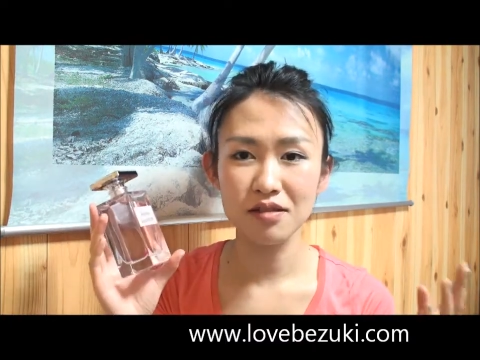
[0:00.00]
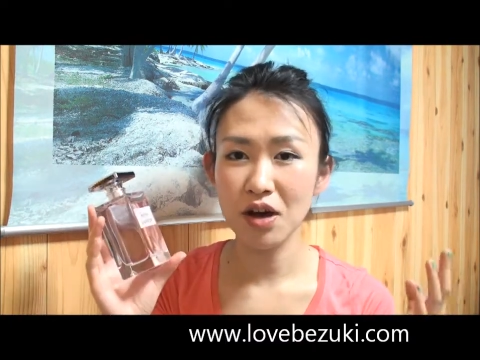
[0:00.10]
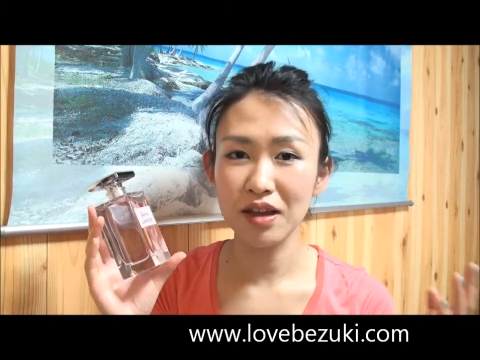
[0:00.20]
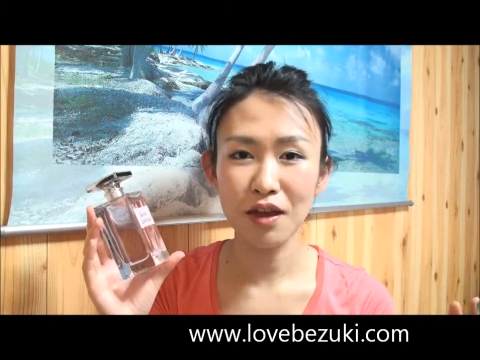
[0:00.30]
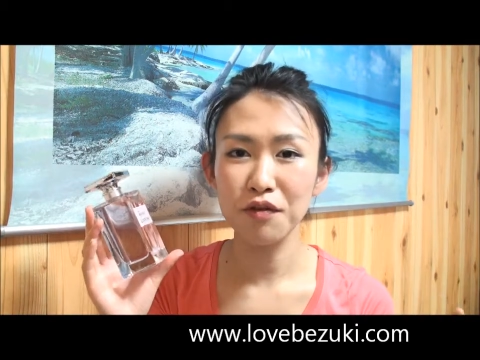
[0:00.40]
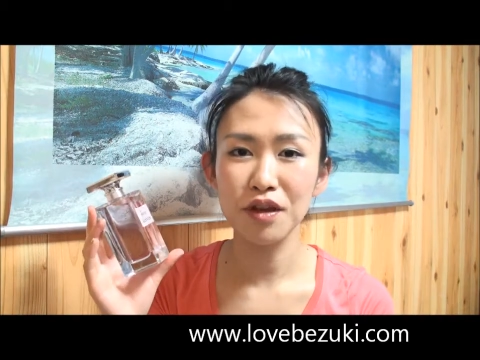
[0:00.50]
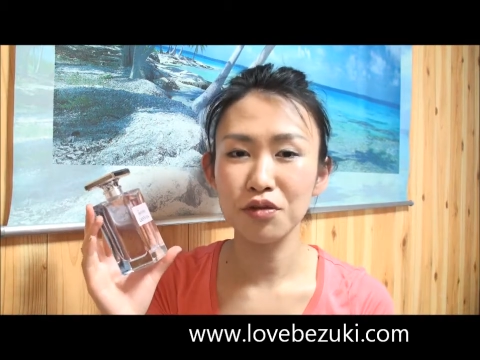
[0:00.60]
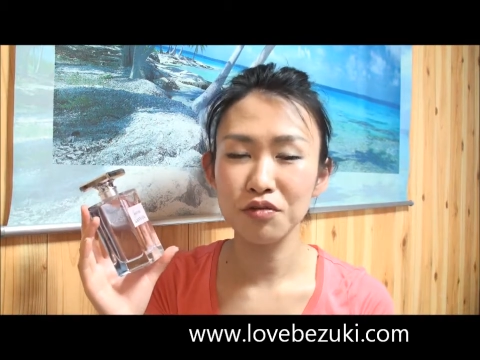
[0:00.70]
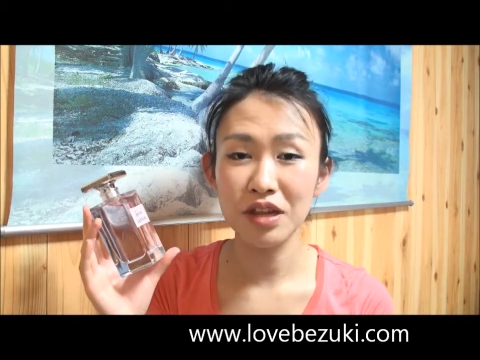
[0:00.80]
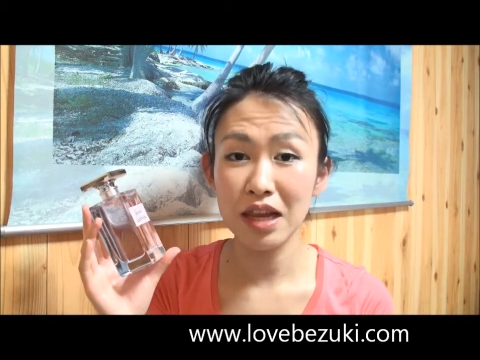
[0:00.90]
So I definitely
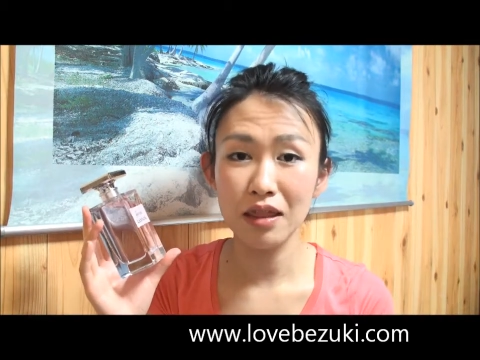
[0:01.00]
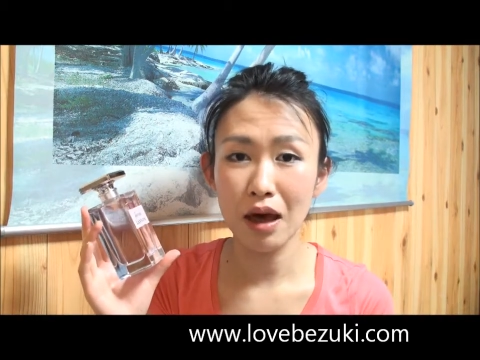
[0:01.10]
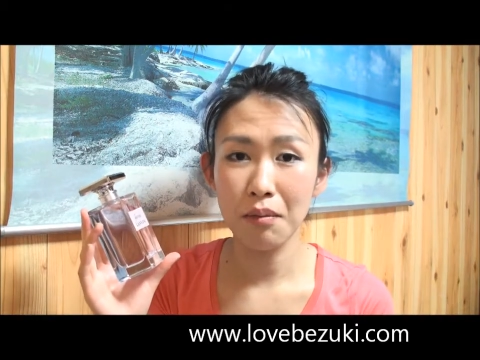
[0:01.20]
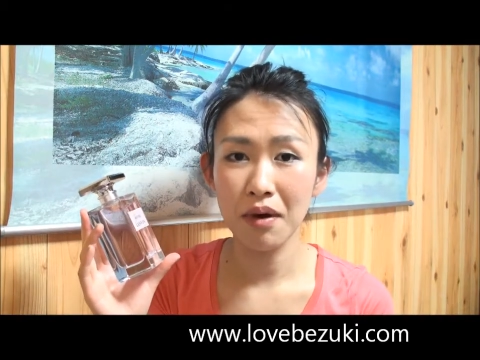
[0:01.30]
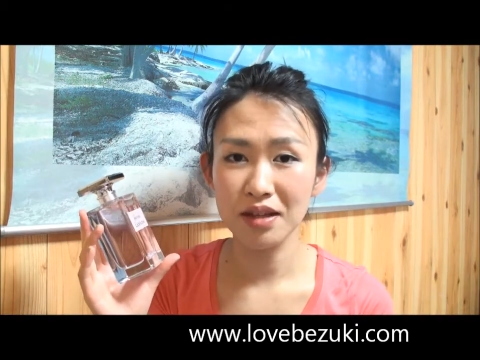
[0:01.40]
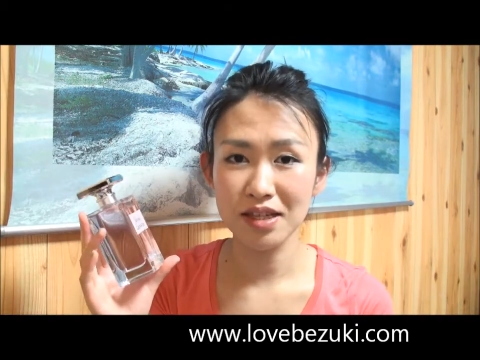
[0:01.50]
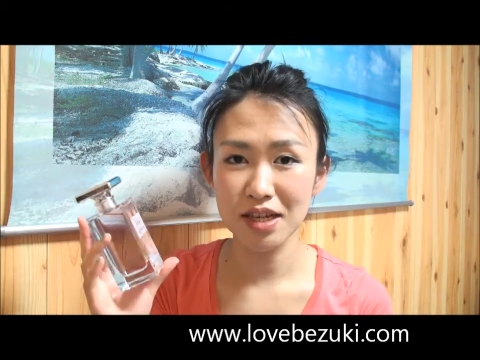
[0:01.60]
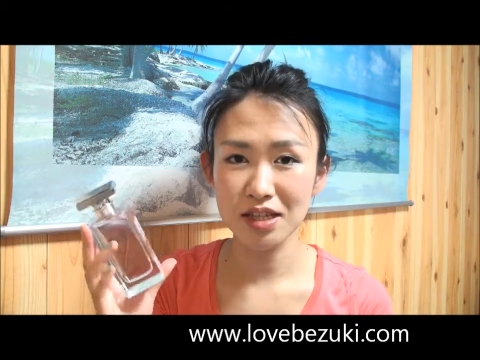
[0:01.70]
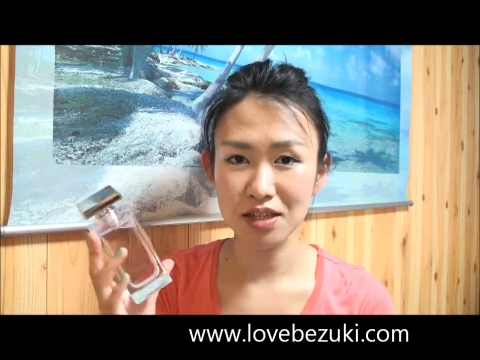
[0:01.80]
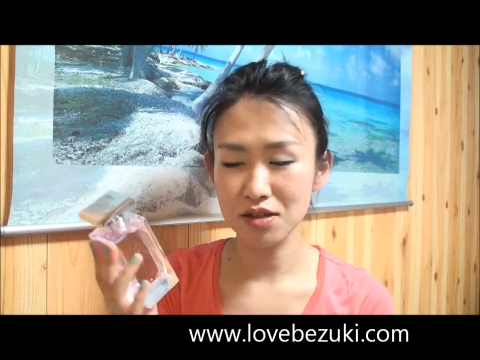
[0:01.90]
don't need that much
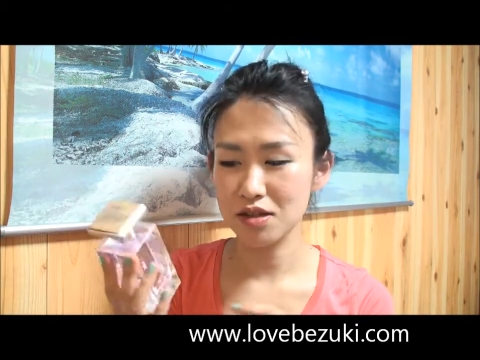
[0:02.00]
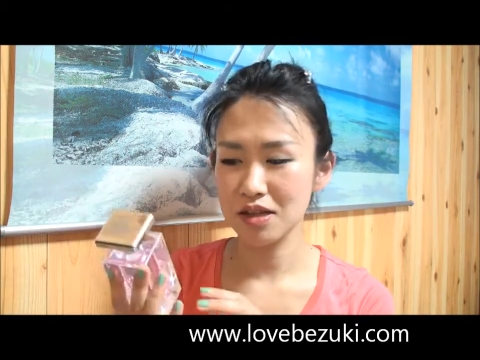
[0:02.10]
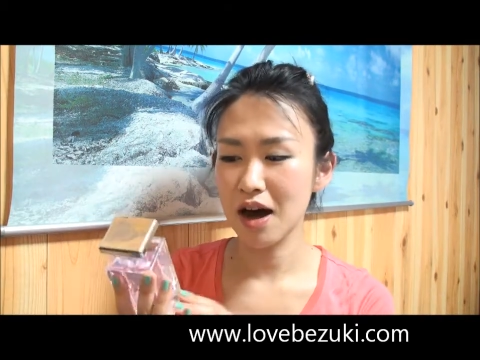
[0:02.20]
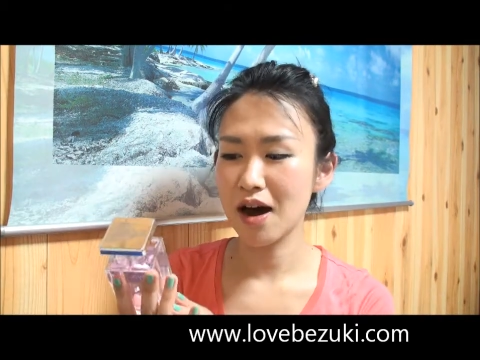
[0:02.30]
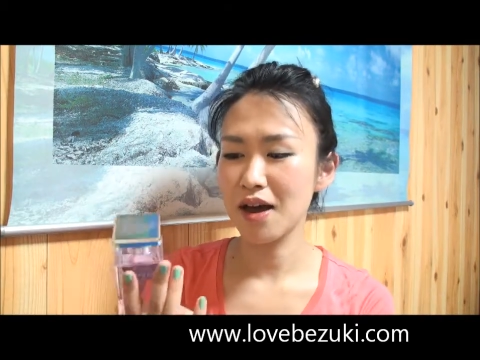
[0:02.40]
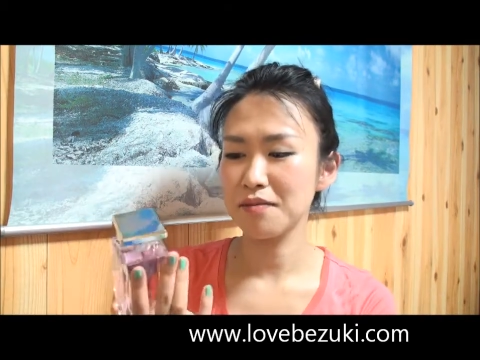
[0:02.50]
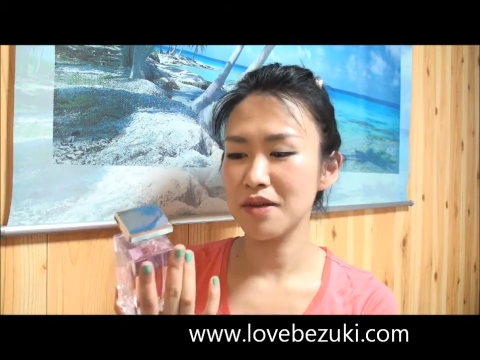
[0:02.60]
each time,